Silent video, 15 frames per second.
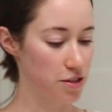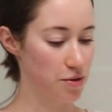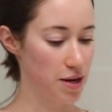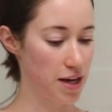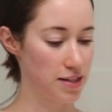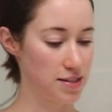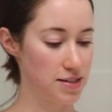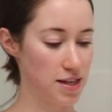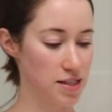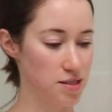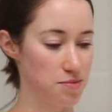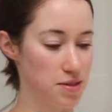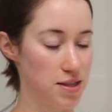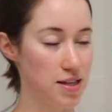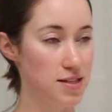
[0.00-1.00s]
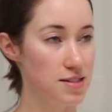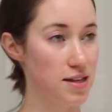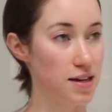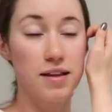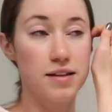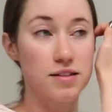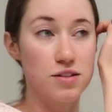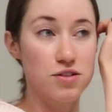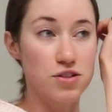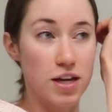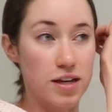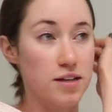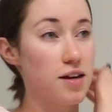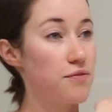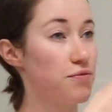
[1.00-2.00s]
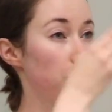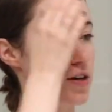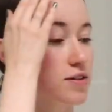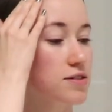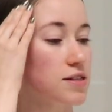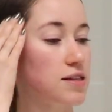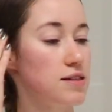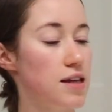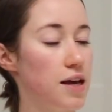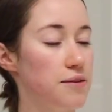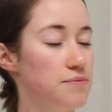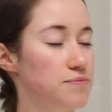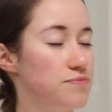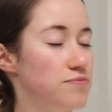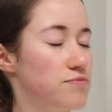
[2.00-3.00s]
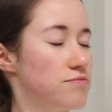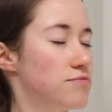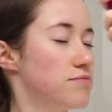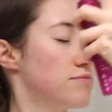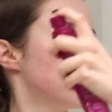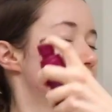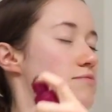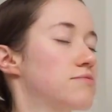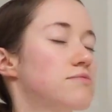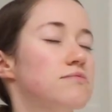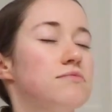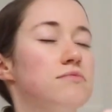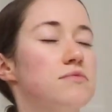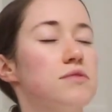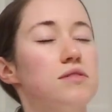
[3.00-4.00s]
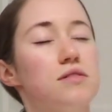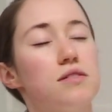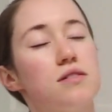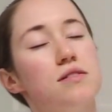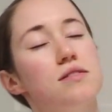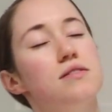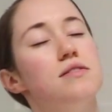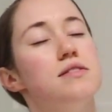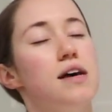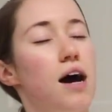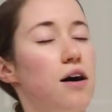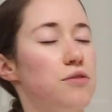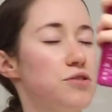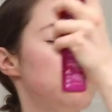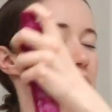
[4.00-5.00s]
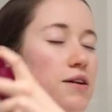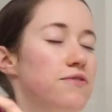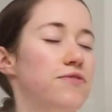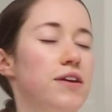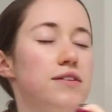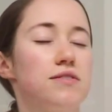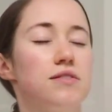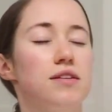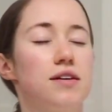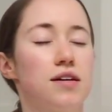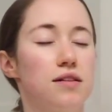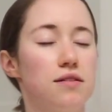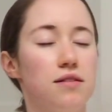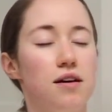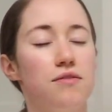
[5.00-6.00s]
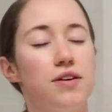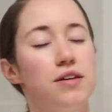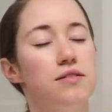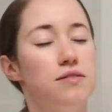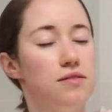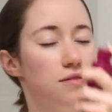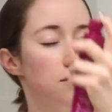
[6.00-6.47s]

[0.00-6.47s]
gonna go ahead and take some of this. I like to shake it up first and then just douse my face in it. I love it.